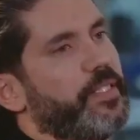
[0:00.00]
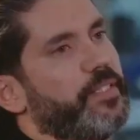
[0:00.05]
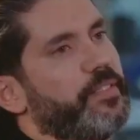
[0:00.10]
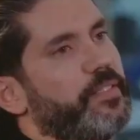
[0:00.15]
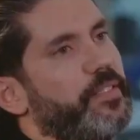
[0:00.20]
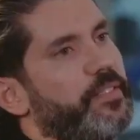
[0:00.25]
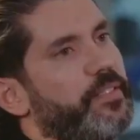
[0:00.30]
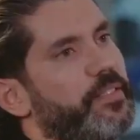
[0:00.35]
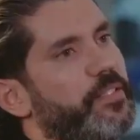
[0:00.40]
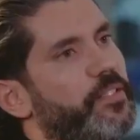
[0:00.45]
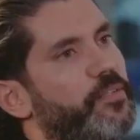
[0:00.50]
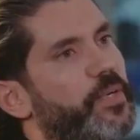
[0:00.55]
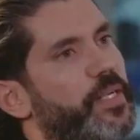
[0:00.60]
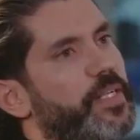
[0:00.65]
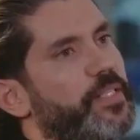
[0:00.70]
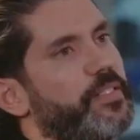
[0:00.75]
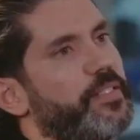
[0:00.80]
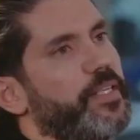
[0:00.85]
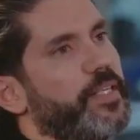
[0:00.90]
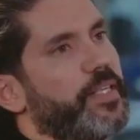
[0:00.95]
in the
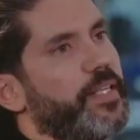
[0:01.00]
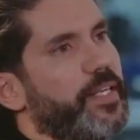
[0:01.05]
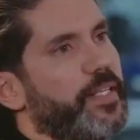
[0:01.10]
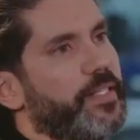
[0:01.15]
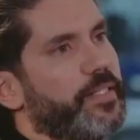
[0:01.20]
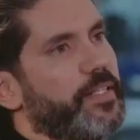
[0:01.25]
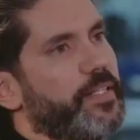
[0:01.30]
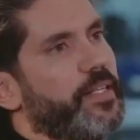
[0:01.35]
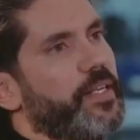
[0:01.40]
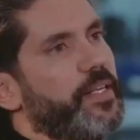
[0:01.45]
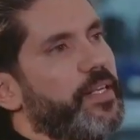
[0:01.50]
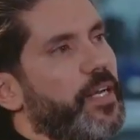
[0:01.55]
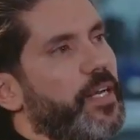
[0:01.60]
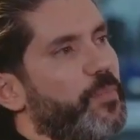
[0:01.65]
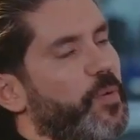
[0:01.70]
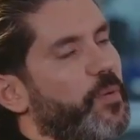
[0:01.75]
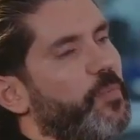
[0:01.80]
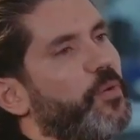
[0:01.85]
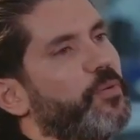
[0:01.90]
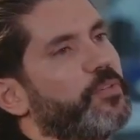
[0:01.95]
US, again, a
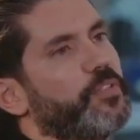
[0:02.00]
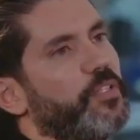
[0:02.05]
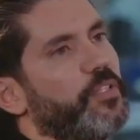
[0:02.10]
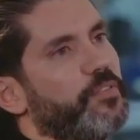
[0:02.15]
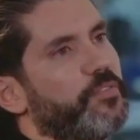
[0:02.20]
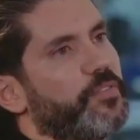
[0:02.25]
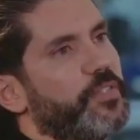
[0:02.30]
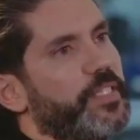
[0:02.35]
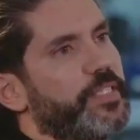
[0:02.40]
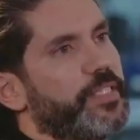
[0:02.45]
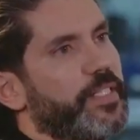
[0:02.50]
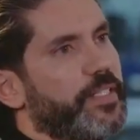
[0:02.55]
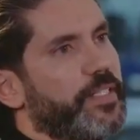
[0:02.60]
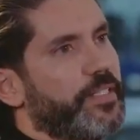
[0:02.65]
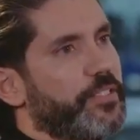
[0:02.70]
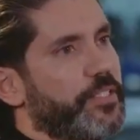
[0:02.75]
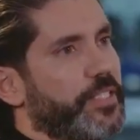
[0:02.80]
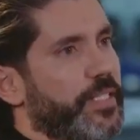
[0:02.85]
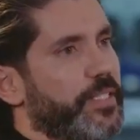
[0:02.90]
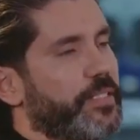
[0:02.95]
promoter of green
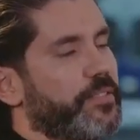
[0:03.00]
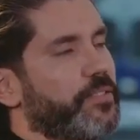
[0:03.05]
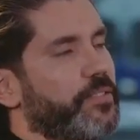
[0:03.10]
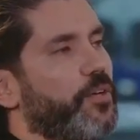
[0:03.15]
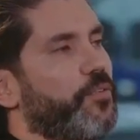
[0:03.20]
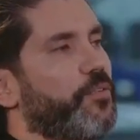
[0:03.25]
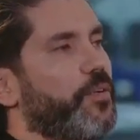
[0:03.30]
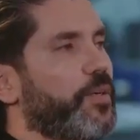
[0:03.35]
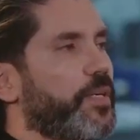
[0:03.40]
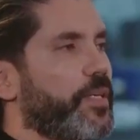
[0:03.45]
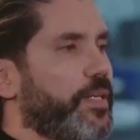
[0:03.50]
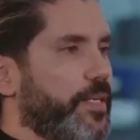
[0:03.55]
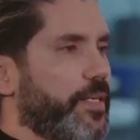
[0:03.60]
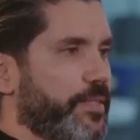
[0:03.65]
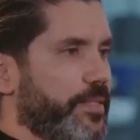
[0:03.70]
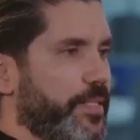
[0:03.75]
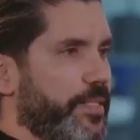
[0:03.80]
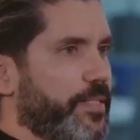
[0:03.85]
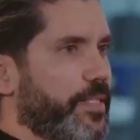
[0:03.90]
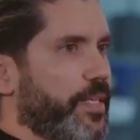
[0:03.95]
energy, so
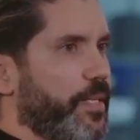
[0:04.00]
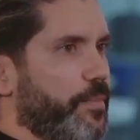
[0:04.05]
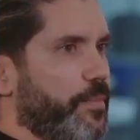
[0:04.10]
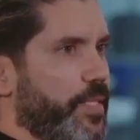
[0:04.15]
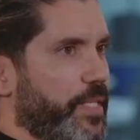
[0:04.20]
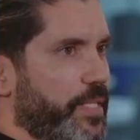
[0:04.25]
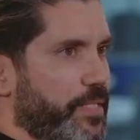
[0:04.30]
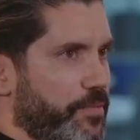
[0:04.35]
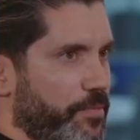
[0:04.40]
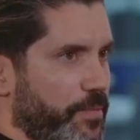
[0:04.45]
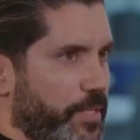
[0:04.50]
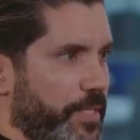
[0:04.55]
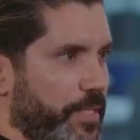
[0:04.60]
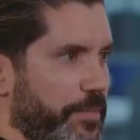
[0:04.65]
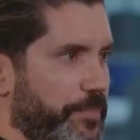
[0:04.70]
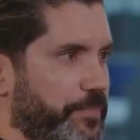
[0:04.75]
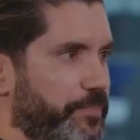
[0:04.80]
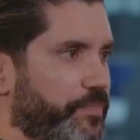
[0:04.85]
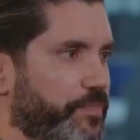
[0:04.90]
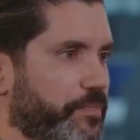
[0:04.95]
these companies
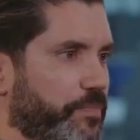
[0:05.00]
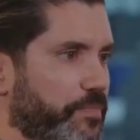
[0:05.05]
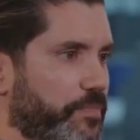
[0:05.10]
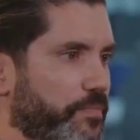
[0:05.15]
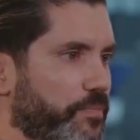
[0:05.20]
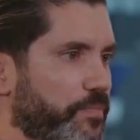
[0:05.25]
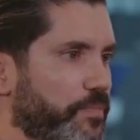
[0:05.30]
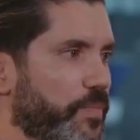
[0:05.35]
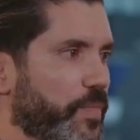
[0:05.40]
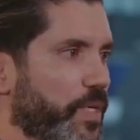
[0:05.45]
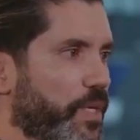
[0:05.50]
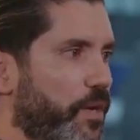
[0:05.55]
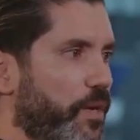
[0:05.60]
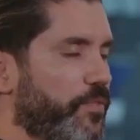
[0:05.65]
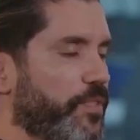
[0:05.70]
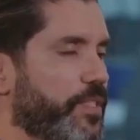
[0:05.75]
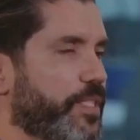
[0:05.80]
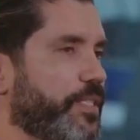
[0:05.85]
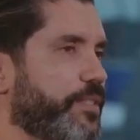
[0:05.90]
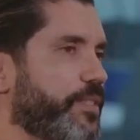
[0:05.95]
will
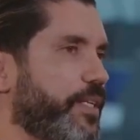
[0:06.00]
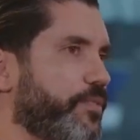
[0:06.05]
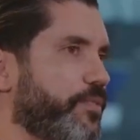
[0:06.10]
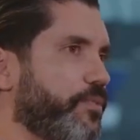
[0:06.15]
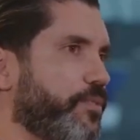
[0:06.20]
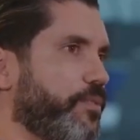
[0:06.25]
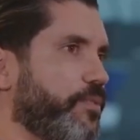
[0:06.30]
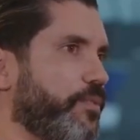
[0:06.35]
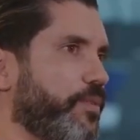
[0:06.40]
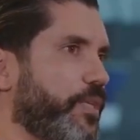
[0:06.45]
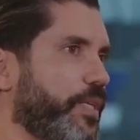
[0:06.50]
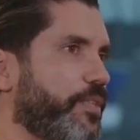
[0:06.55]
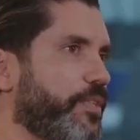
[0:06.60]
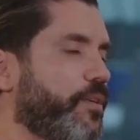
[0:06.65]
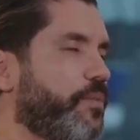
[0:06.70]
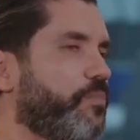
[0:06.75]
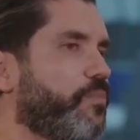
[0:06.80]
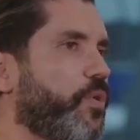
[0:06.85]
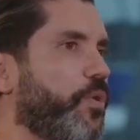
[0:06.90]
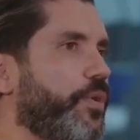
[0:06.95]
obviously try to get
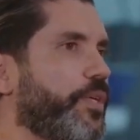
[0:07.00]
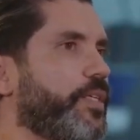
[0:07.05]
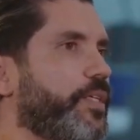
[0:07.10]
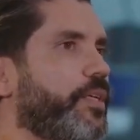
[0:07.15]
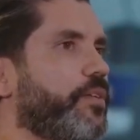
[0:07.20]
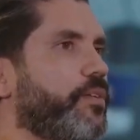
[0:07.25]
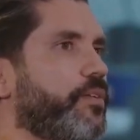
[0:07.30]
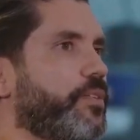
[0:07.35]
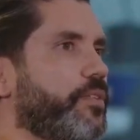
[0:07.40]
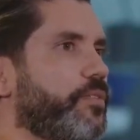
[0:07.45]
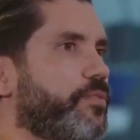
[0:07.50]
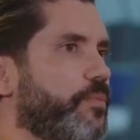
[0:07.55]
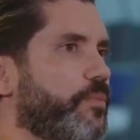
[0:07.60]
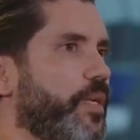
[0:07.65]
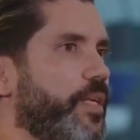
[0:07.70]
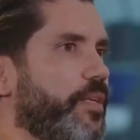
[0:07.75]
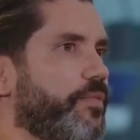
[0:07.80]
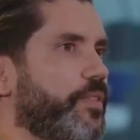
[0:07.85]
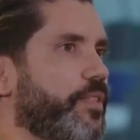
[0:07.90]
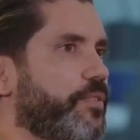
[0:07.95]
on board in order to
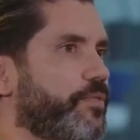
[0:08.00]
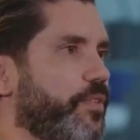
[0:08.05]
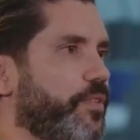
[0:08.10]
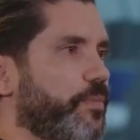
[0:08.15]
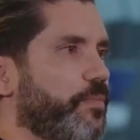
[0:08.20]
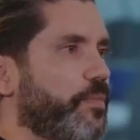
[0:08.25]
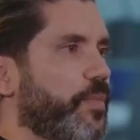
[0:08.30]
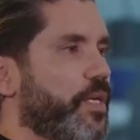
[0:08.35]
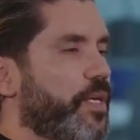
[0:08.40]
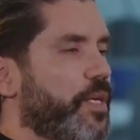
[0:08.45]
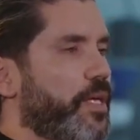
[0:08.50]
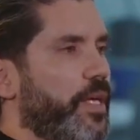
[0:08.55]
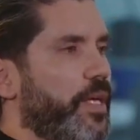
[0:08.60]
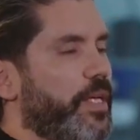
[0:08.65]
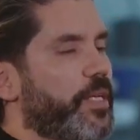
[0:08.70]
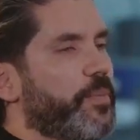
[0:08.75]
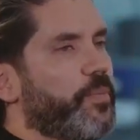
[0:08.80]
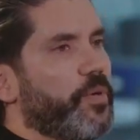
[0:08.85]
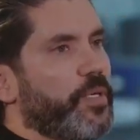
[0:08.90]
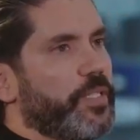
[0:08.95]
benefit from
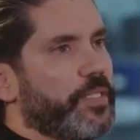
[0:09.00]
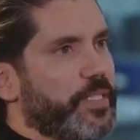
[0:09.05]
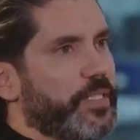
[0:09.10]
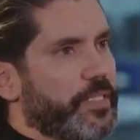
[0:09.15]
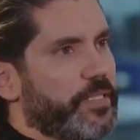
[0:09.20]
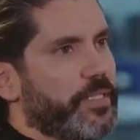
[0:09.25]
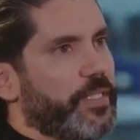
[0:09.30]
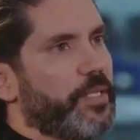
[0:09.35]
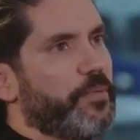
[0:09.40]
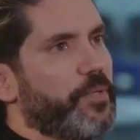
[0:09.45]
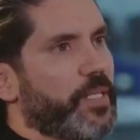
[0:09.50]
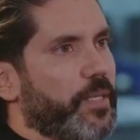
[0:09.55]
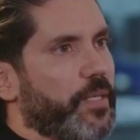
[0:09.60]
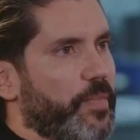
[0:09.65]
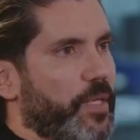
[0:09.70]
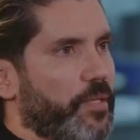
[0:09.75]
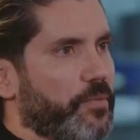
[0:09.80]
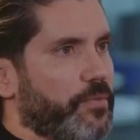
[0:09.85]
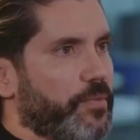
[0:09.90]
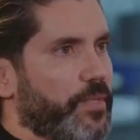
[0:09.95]
any policies he will
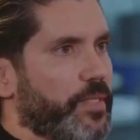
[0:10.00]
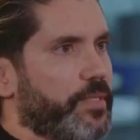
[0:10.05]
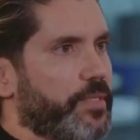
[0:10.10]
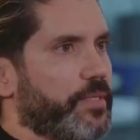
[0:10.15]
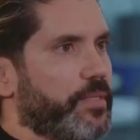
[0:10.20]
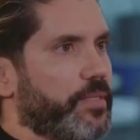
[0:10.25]
come out with,